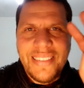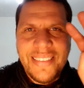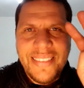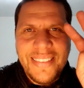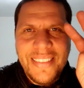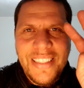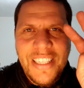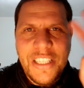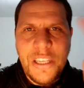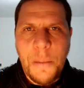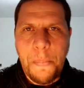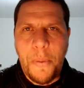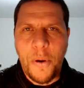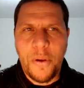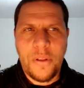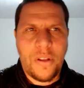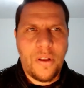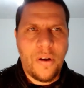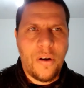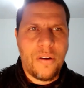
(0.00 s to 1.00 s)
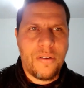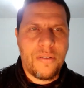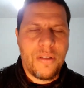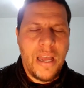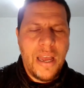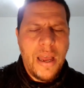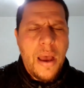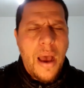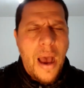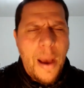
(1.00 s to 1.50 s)
disappointing God.
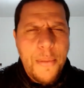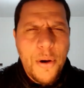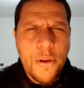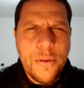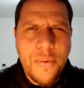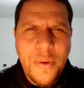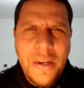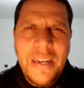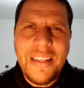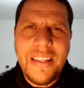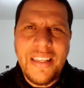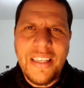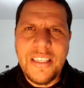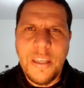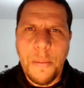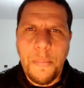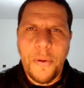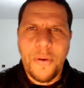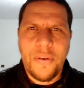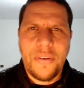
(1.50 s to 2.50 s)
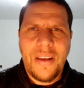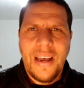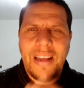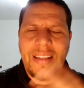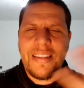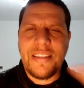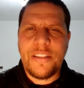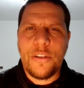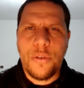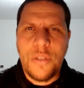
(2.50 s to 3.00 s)
I'm not really disappointed. God
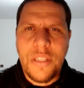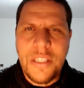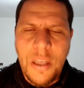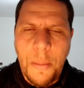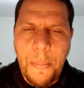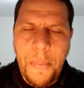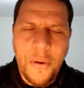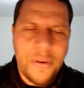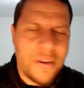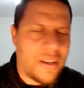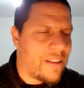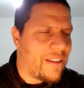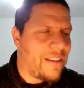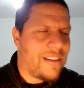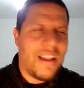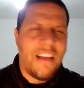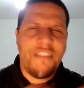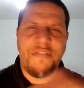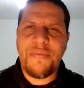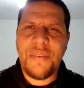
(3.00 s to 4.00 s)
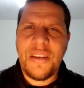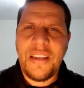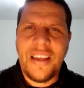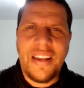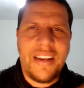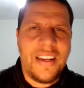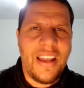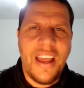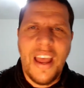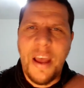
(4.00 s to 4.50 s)
is not disappointed. He loved me
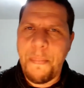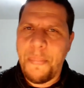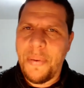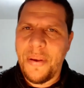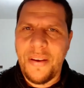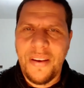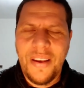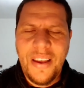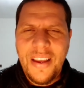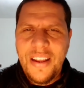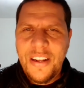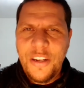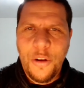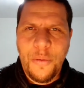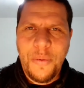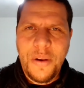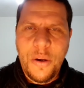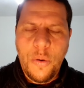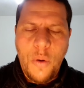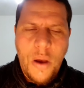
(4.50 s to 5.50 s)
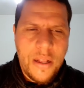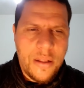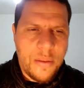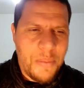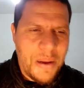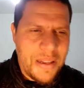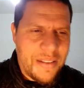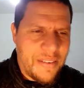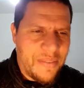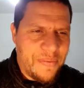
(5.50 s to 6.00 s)
and He happy no matter what.
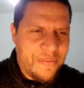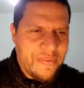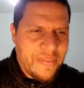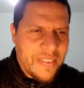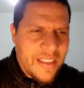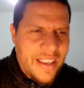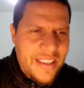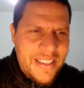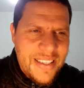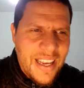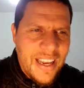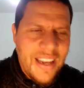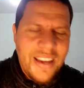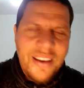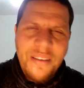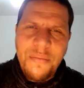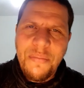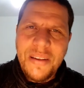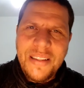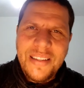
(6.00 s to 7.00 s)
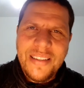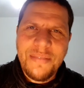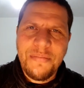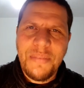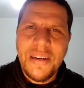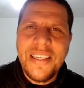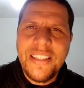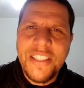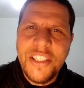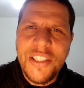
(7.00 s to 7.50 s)
But He say, but
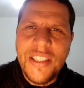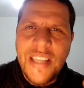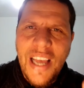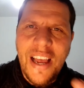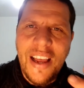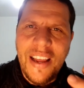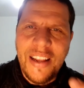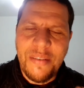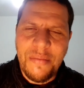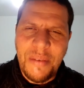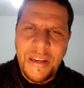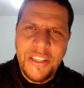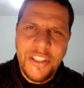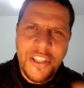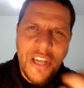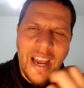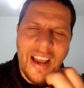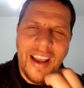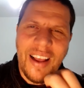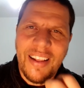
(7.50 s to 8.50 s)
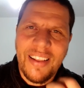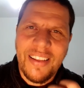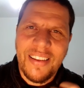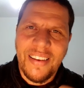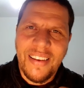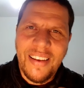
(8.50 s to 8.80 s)
my son, my child,